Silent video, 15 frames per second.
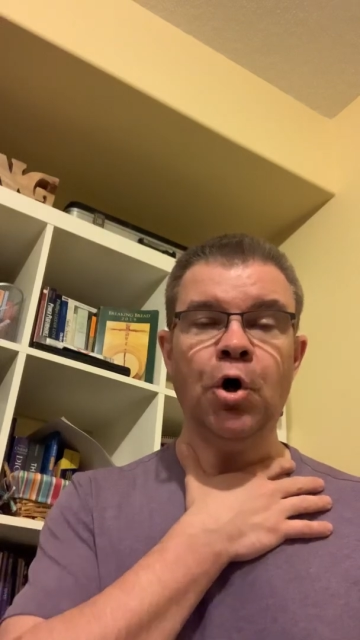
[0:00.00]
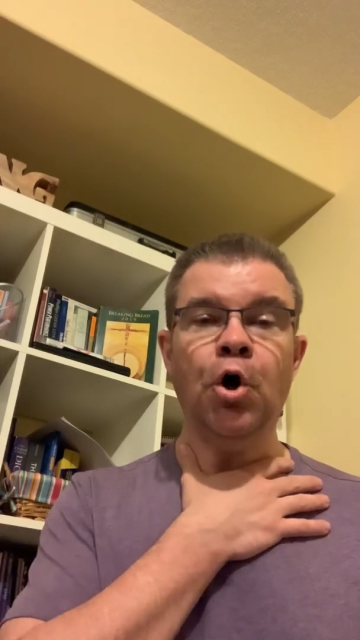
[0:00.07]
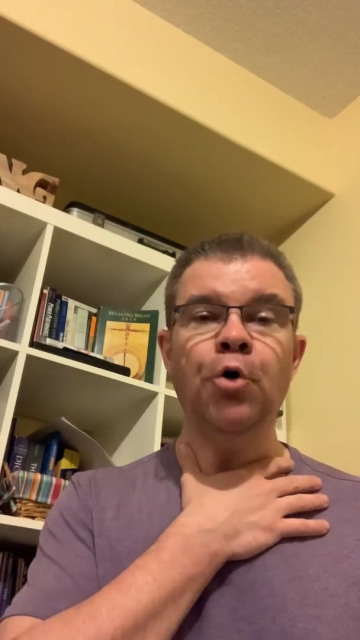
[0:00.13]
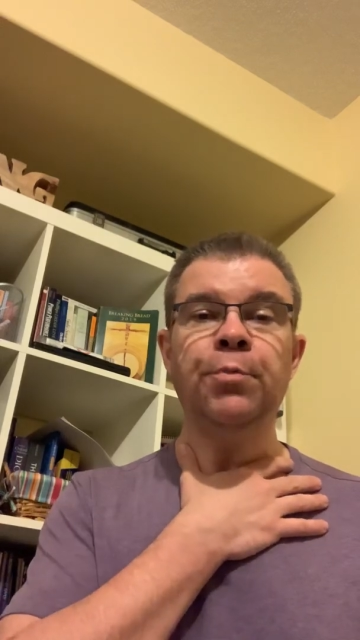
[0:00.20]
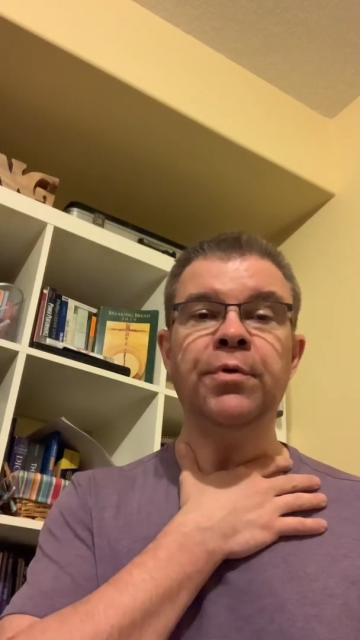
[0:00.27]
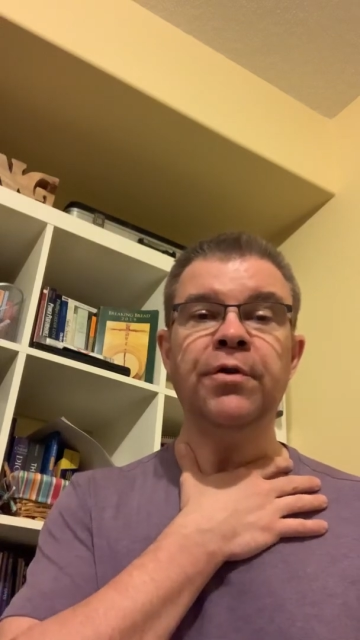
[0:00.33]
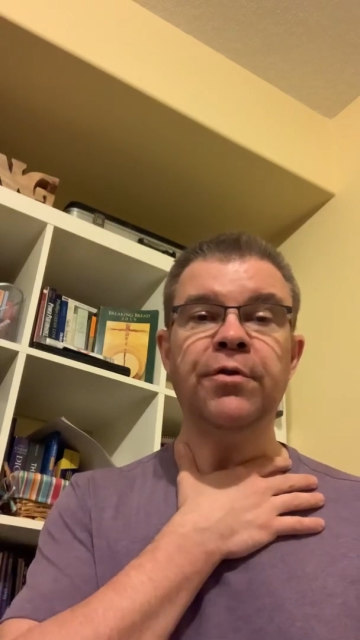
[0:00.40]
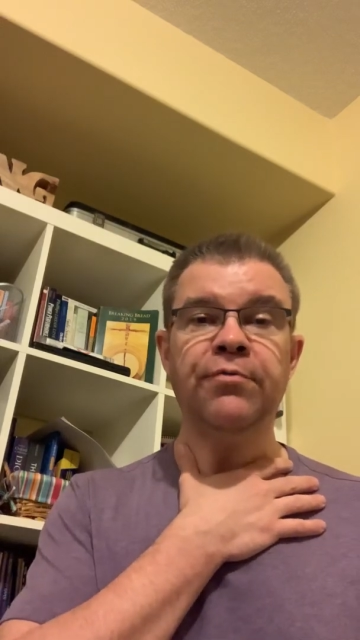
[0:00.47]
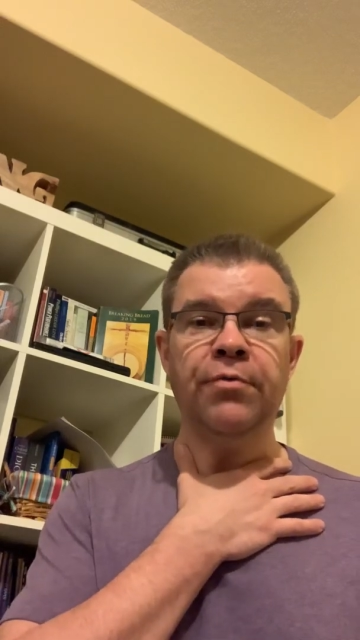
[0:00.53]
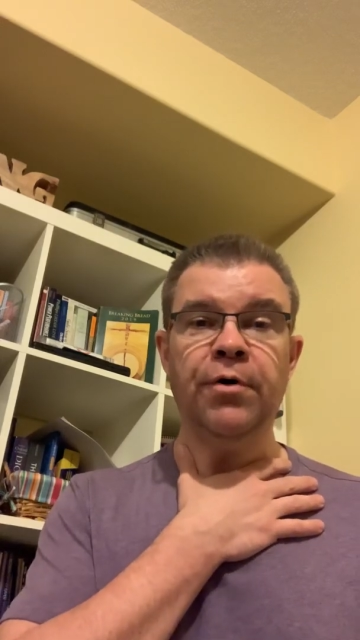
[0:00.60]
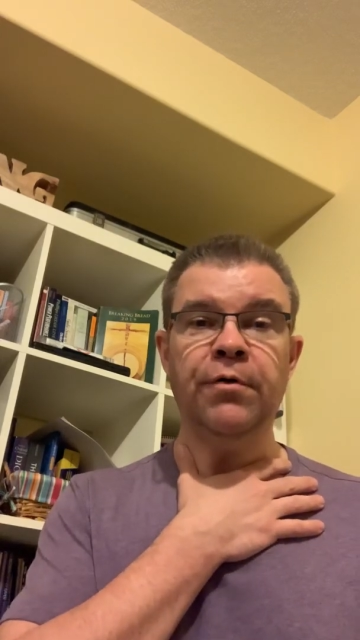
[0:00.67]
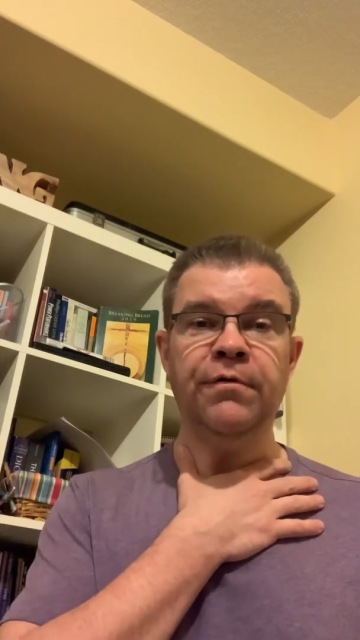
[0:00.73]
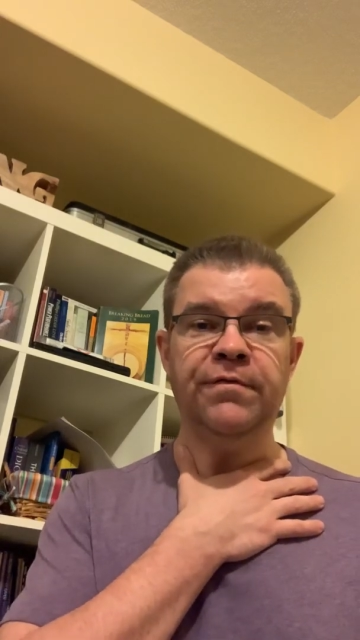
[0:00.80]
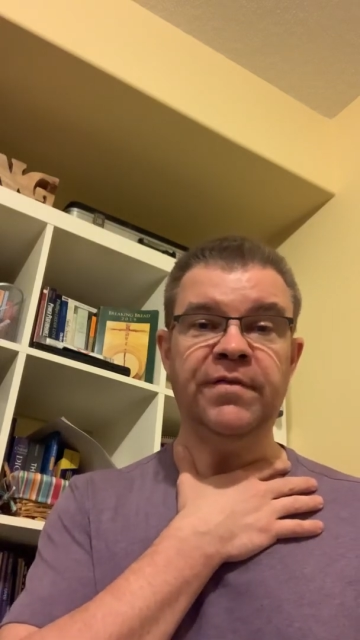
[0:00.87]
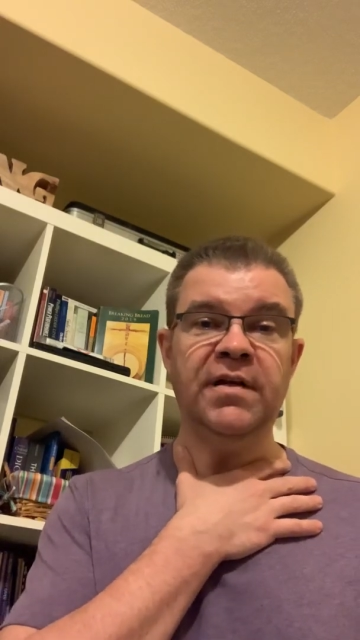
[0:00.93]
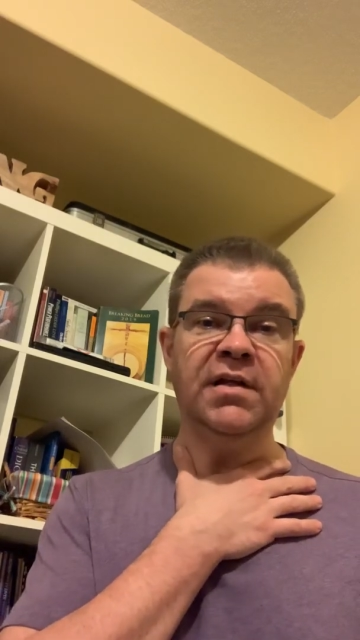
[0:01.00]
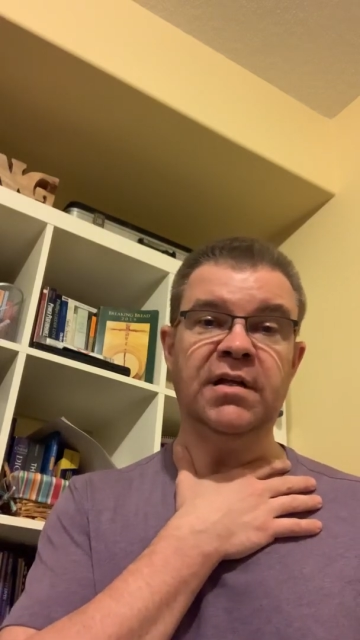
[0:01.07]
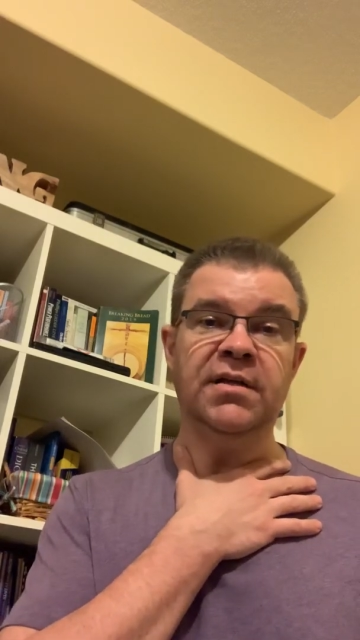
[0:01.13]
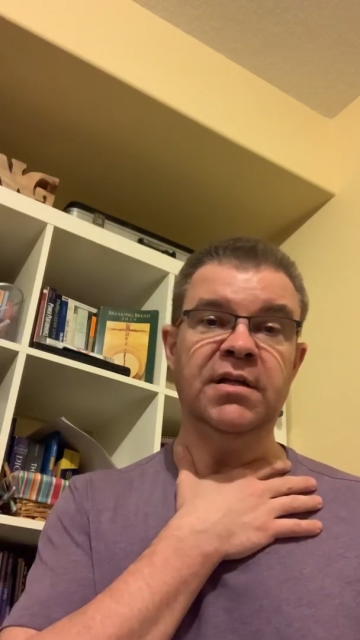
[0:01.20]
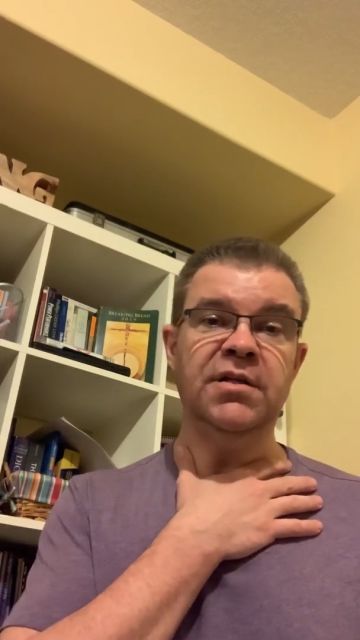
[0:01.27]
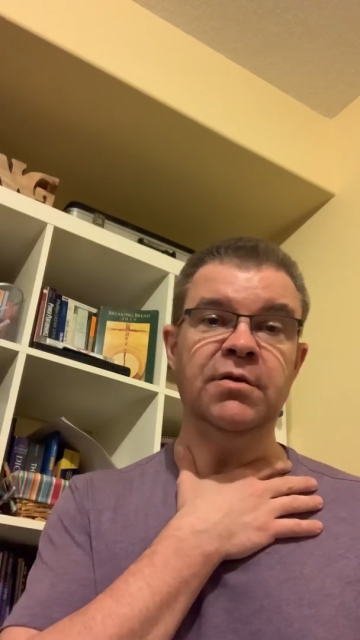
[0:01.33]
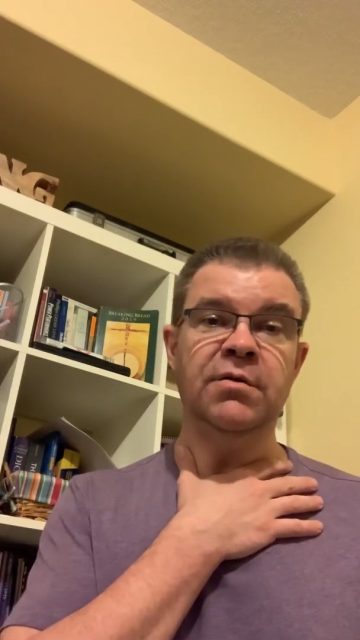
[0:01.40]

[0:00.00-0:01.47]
open throat feeling that you